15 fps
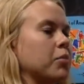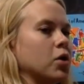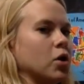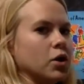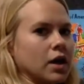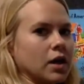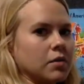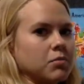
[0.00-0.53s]

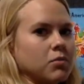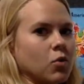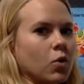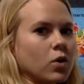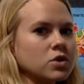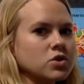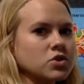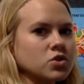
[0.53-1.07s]
putting
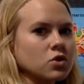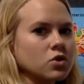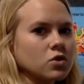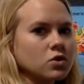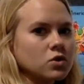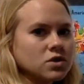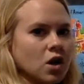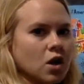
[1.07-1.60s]
more
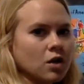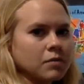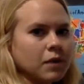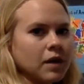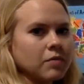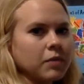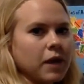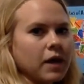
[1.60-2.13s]
circles on
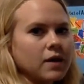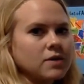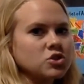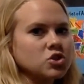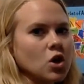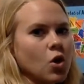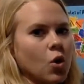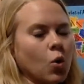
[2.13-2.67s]
my
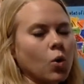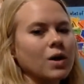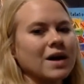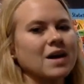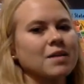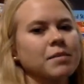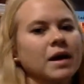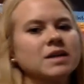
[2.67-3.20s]
page or
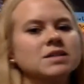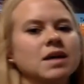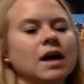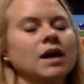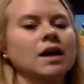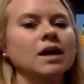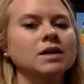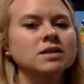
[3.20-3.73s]
am I
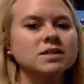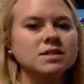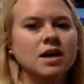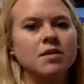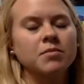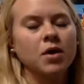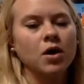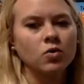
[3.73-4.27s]
taking
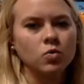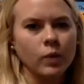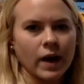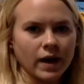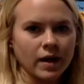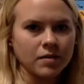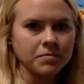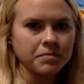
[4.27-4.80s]
some
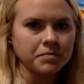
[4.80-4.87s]
away?